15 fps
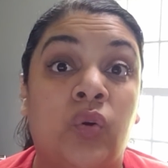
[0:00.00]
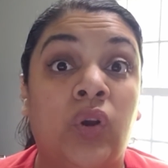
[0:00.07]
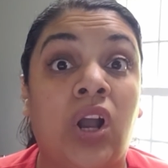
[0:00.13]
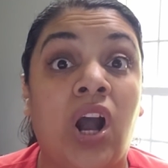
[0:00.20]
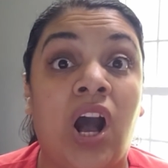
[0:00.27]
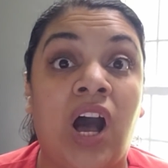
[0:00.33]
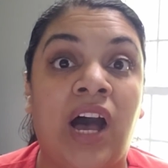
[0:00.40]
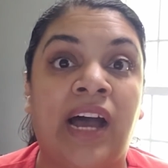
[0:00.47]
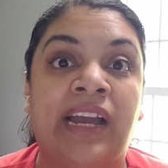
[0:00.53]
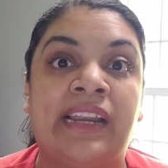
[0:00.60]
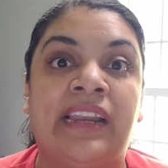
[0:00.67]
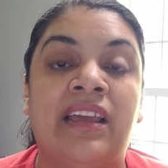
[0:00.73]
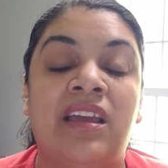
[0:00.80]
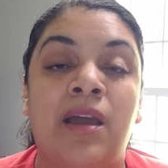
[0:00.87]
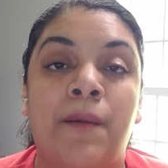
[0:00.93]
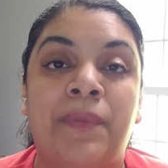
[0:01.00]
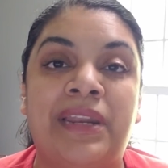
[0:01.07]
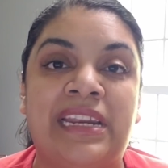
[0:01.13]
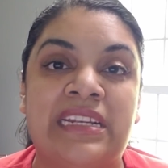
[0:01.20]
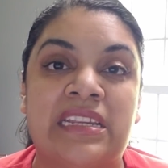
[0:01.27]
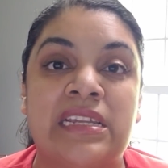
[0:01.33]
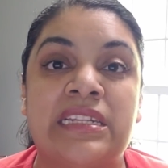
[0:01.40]
God, but
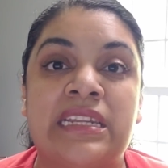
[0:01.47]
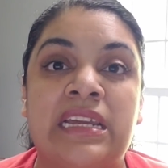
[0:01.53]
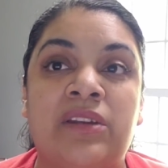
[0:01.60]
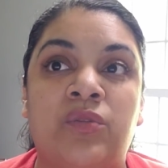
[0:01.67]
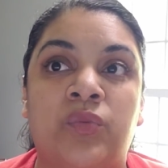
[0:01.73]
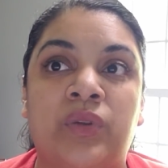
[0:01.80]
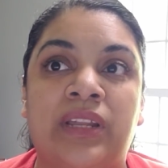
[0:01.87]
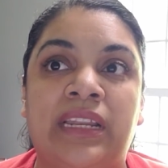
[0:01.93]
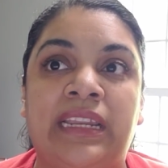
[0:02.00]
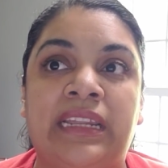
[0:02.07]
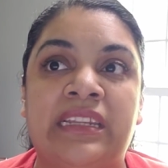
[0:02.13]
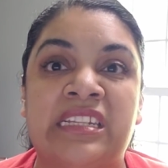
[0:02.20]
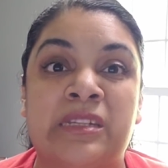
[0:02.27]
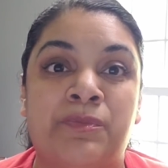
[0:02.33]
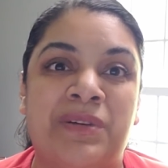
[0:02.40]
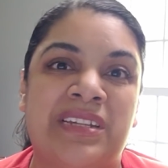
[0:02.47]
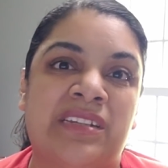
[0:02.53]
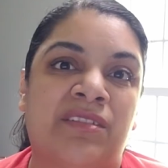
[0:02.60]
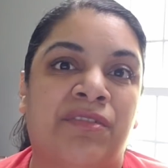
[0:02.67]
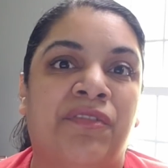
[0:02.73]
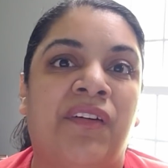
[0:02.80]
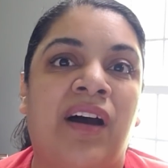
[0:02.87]
it doesn't really
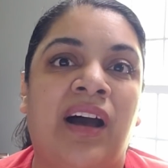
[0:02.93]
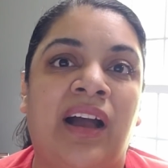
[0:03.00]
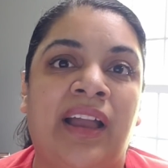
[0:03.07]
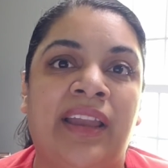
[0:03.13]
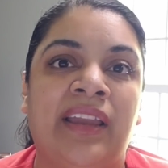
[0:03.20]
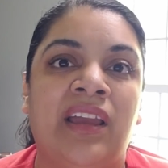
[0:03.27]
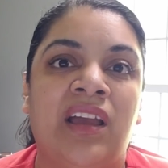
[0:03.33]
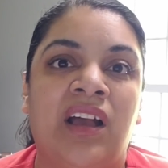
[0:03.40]
specify